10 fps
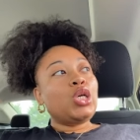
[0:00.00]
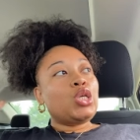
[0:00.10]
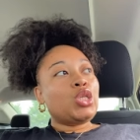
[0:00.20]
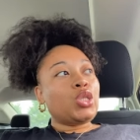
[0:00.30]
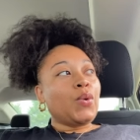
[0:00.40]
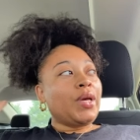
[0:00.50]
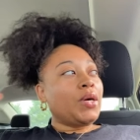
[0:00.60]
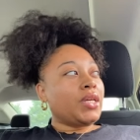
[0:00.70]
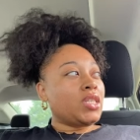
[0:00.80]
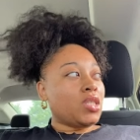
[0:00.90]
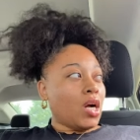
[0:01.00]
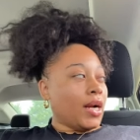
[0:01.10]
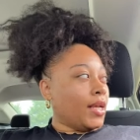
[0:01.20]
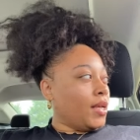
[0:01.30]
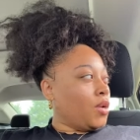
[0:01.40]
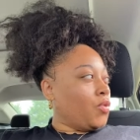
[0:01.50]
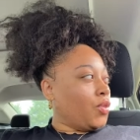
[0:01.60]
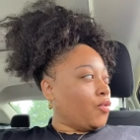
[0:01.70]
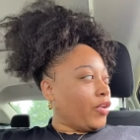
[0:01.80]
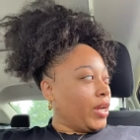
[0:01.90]
so we gonna get started on
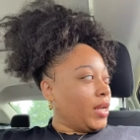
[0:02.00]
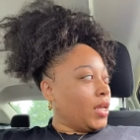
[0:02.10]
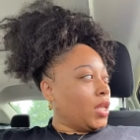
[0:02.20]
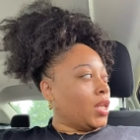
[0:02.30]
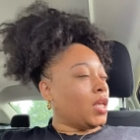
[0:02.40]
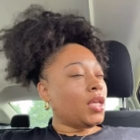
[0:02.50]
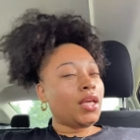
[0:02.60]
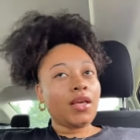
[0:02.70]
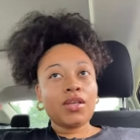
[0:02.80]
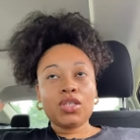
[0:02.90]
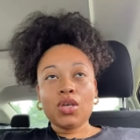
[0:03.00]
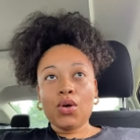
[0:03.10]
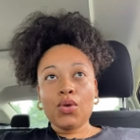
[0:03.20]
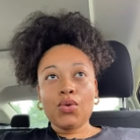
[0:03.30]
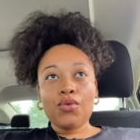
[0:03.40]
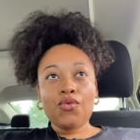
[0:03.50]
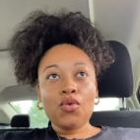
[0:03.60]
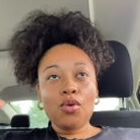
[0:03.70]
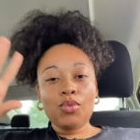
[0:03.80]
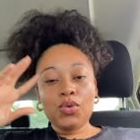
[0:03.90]
the reading so the
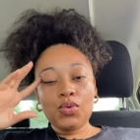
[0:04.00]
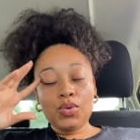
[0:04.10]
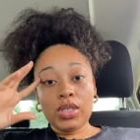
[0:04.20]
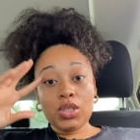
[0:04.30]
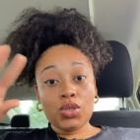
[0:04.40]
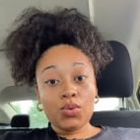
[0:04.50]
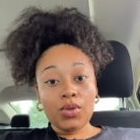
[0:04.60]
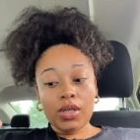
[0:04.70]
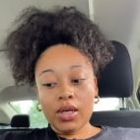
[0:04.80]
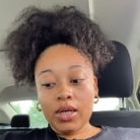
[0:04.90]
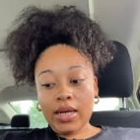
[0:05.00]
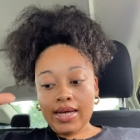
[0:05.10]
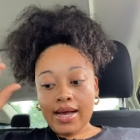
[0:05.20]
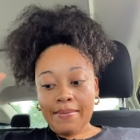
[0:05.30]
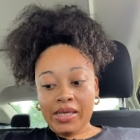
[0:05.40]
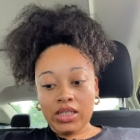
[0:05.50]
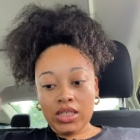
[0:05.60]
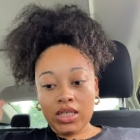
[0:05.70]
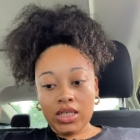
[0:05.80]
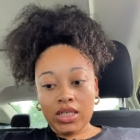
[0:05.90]
full moon is june 3rd like i
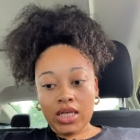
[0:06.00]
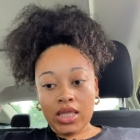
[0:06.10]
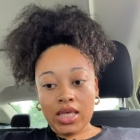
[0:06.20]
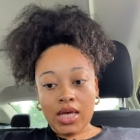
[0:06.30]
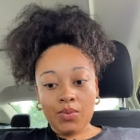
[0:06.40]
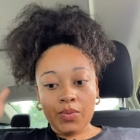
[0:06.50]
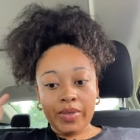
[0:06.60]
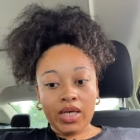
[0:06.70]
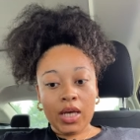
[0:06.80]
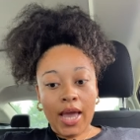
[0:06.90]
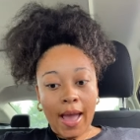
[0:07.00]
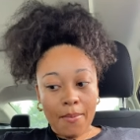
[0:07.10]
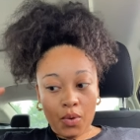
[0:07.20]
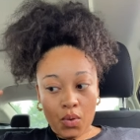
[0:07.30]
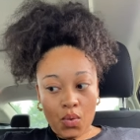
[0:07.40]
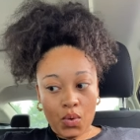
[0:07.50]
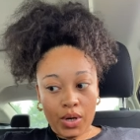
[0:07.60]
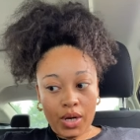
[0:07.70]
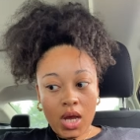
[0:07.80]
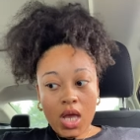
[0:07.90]
mentioned and that will be in
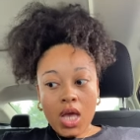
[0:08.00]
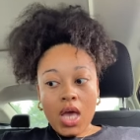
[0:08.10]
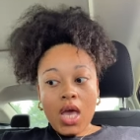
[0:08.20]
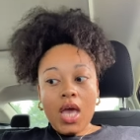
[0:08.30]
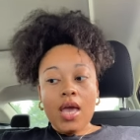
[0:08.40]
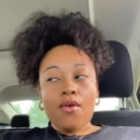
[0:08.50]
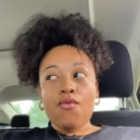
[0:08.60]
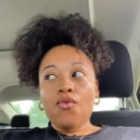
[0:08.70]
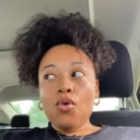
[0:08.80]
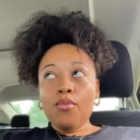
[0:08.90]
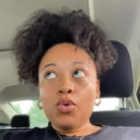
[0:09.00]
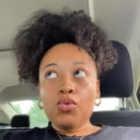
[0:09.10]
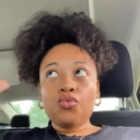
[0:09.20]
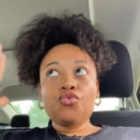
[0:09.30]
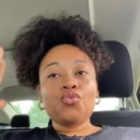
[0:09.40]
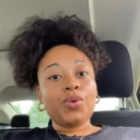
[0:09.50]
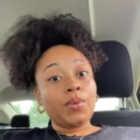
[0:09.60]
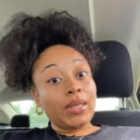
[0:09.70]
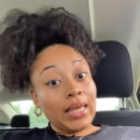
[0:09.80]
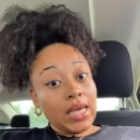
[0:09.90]
capricorn in full moons we
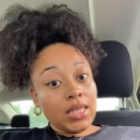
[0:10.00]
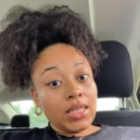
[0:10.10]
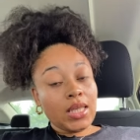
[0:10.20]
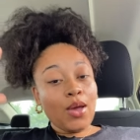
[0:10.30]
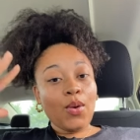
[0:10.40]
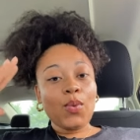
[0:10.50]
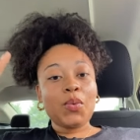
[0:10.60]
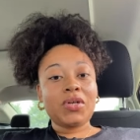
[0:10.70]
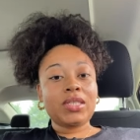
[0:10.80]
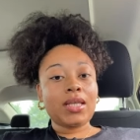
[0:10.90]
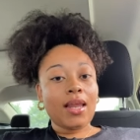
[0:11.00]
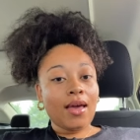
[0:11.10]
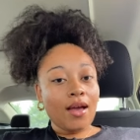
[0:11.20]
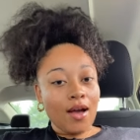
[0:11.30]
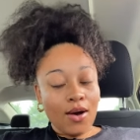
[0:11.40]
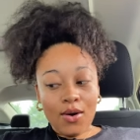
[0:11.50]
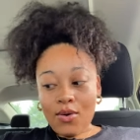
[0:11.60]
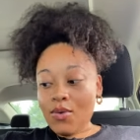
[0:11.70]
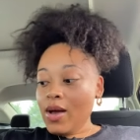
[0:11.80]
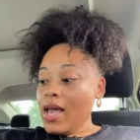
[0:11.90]
release we want to let
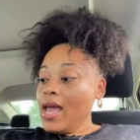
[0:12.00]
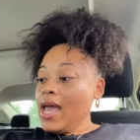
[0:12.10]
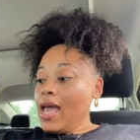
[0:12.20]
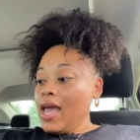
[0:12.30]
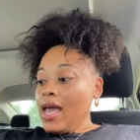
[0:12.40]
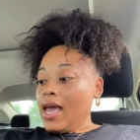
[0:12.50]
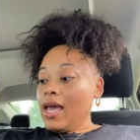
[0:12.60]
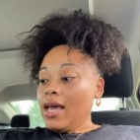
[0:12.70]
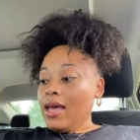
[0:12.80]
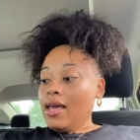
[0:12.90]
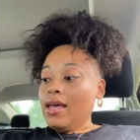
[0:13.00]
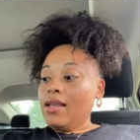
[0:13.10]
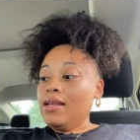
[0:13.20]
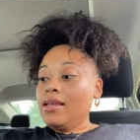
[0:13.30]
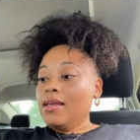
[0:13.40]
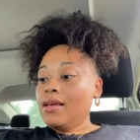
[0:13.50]
go and